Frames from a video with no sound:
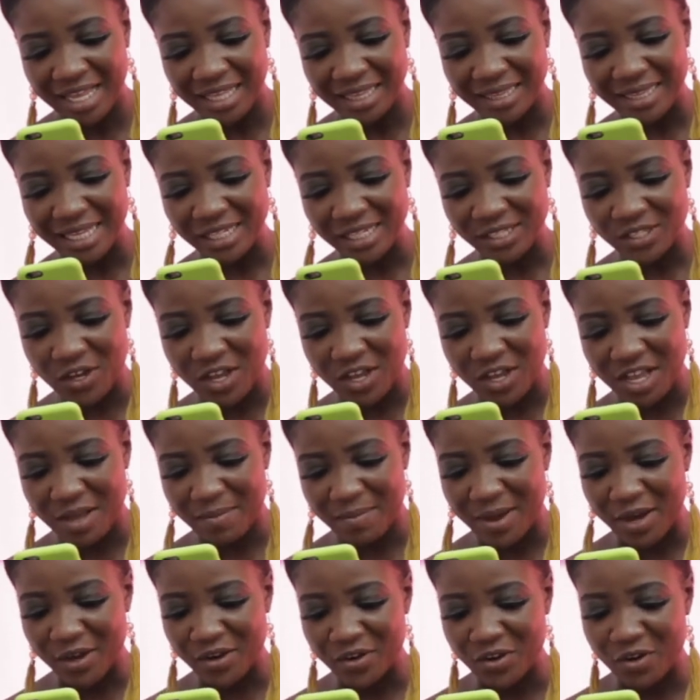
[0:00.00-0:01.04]
they talk
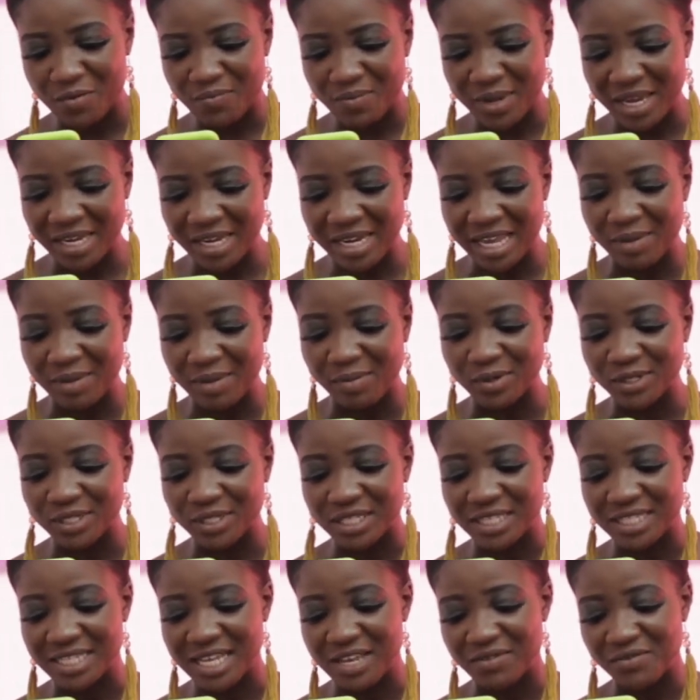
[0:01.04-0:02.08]
about not being able
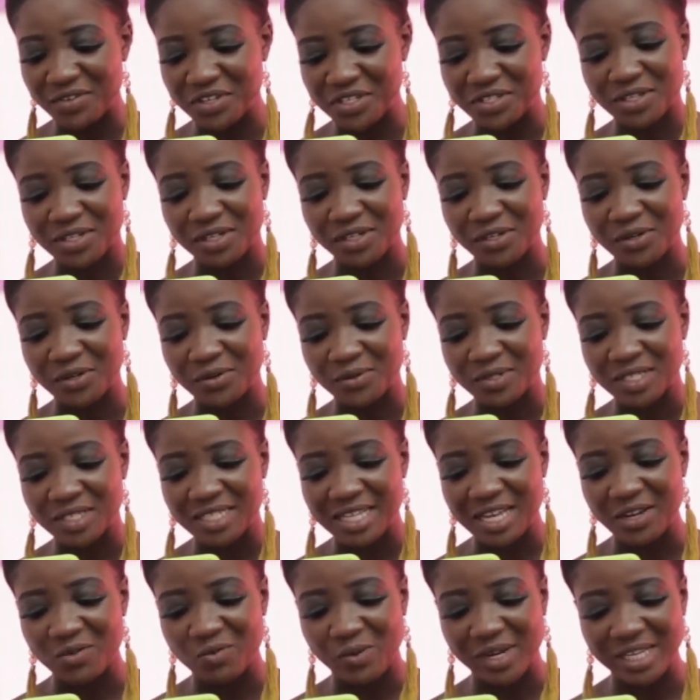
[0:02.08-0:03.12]
to service the loans
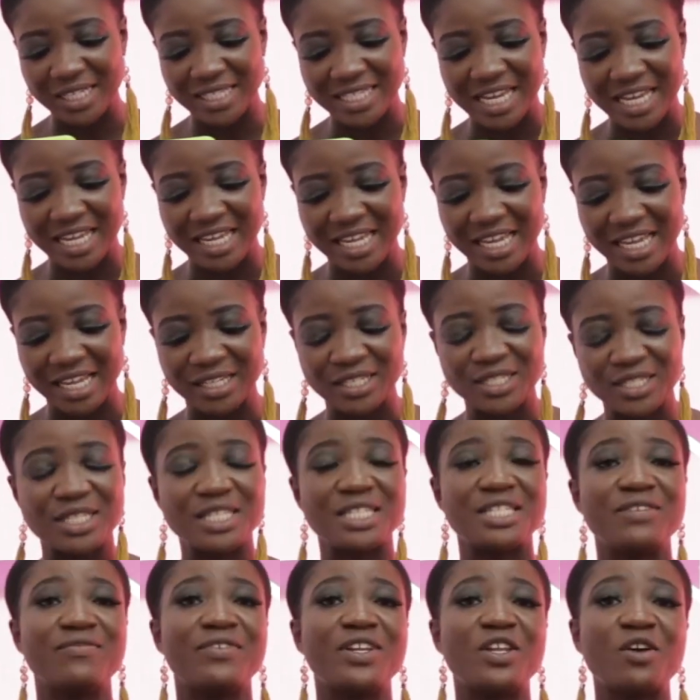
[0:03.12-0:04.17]
that were taken to
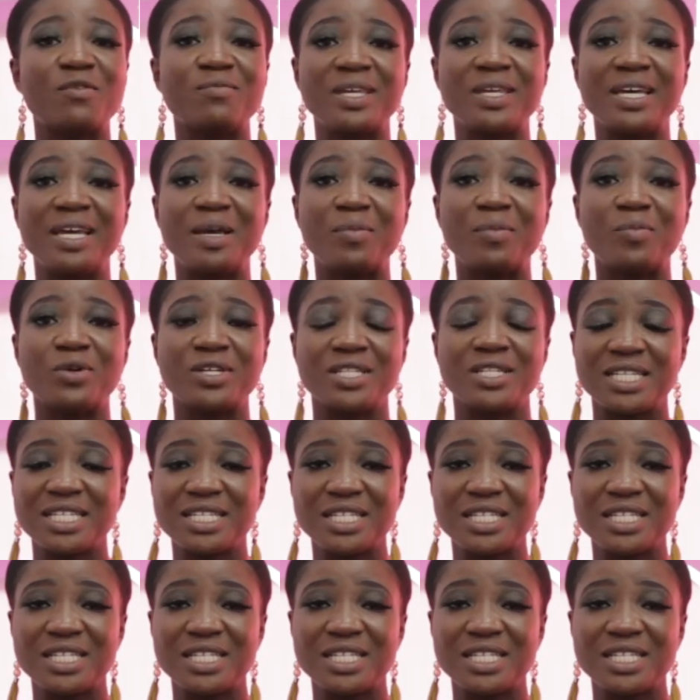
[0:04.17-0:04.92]
develop the airport.